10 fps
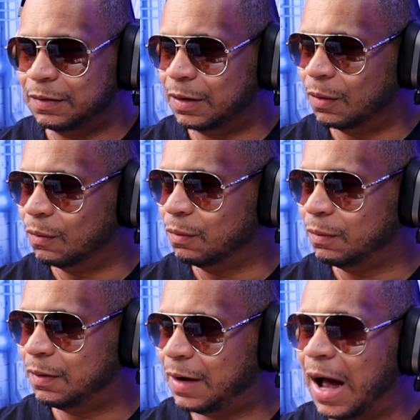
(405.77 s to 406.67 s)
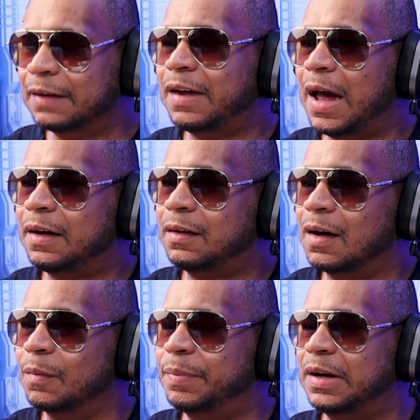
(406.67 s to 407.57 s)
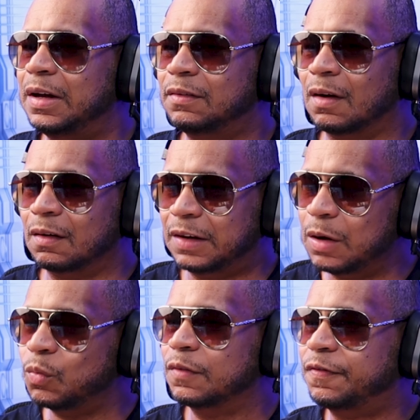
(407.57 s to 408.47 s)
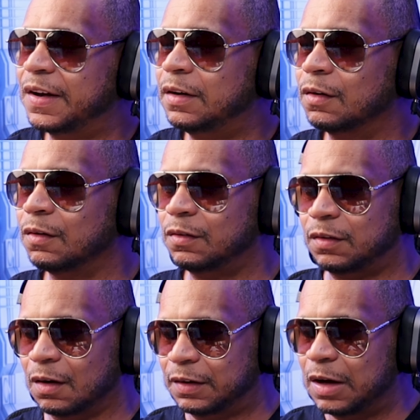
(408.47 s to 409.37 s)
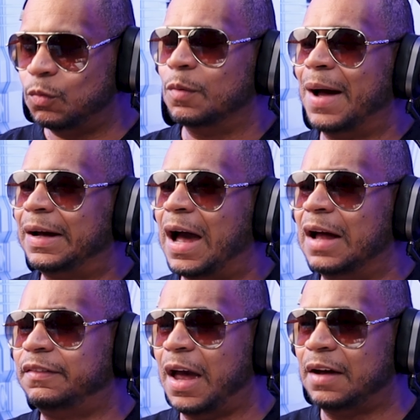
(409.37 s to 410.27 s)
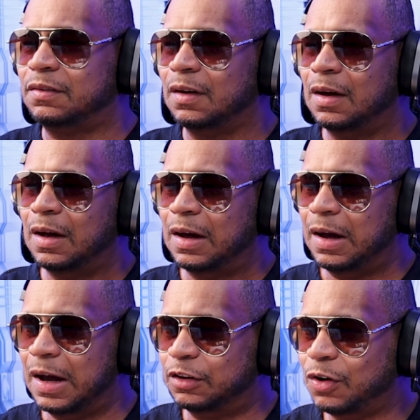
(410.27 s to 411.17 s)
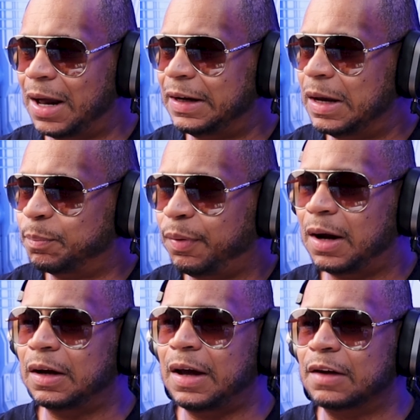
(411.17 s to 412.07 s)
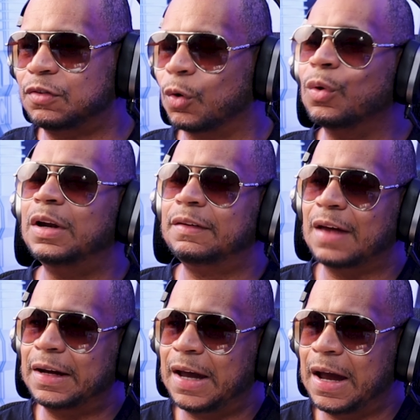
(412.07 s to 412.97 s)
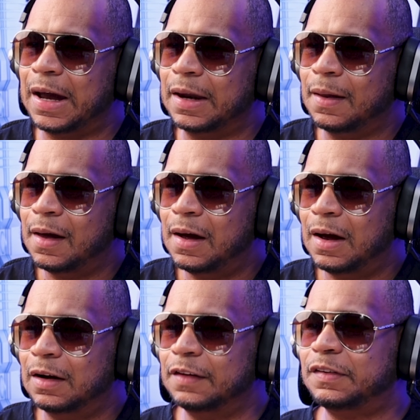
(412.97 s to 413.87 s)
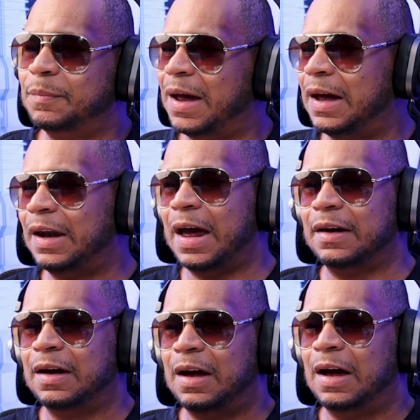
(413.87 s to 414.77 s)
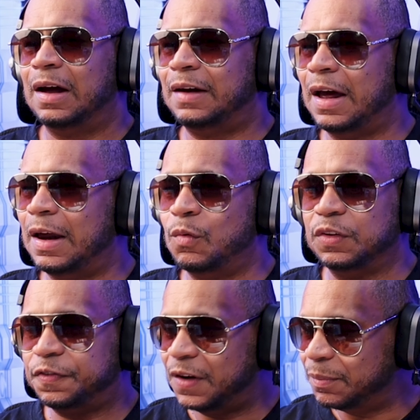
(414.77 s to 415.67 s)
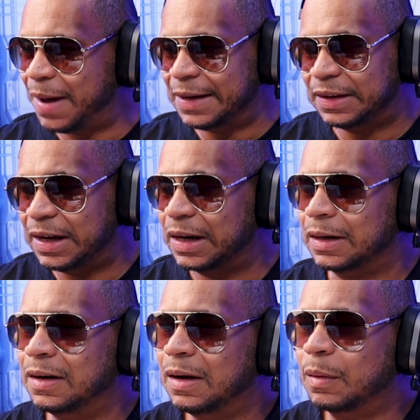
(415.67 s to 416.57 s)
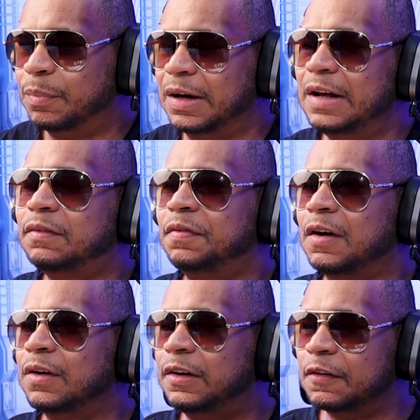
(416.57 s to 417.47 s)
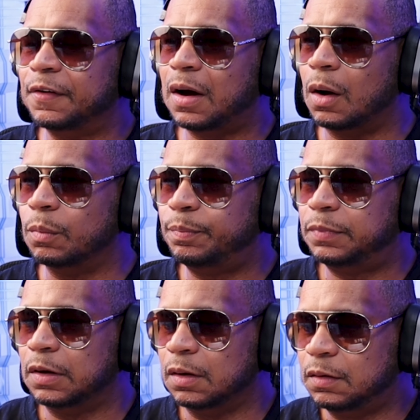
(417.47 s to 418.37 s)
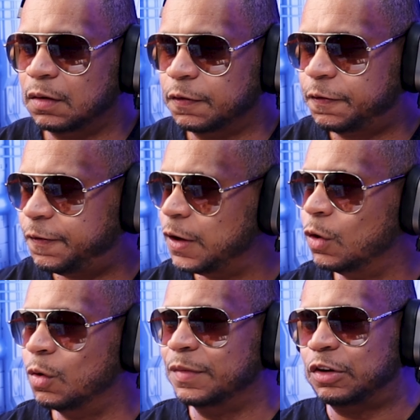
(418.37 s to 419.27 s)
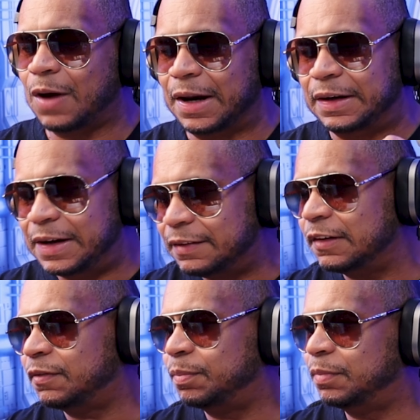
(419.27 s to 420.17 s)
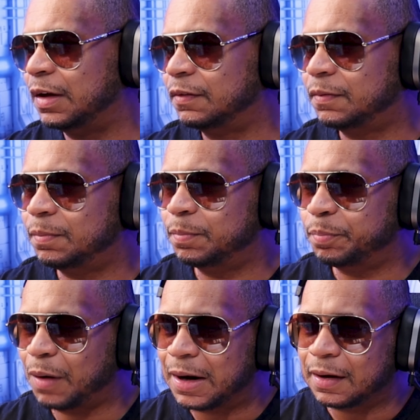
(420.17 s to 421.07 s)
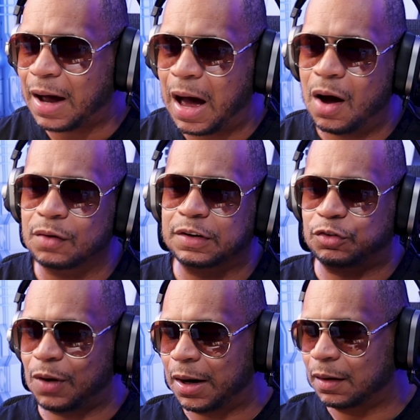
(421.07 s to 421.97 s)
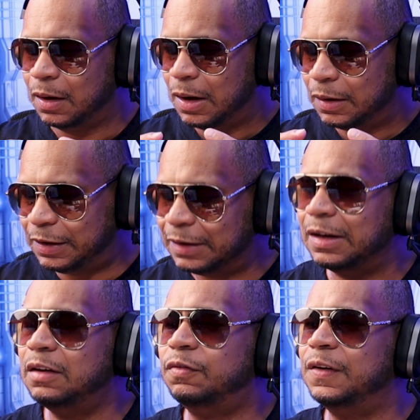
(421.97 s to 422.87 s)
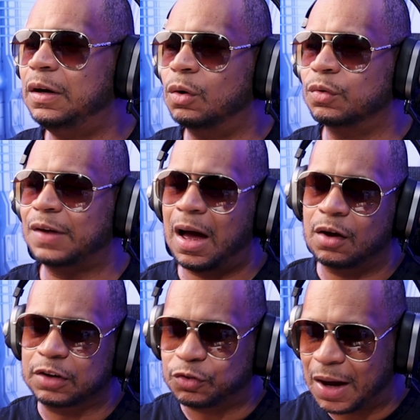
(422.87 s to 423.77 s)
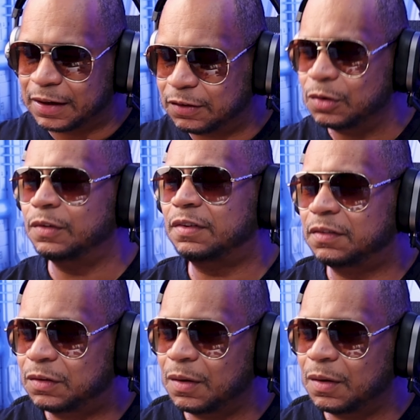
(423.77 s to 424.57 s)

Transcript: you know, contact companies or get with vendors or get with my contacts and try to get product as early as I can. Listen, man, that, that it was fun back then, but it's very difficult to to film to try to get this this product out, to try to get these videos out, to try to do this.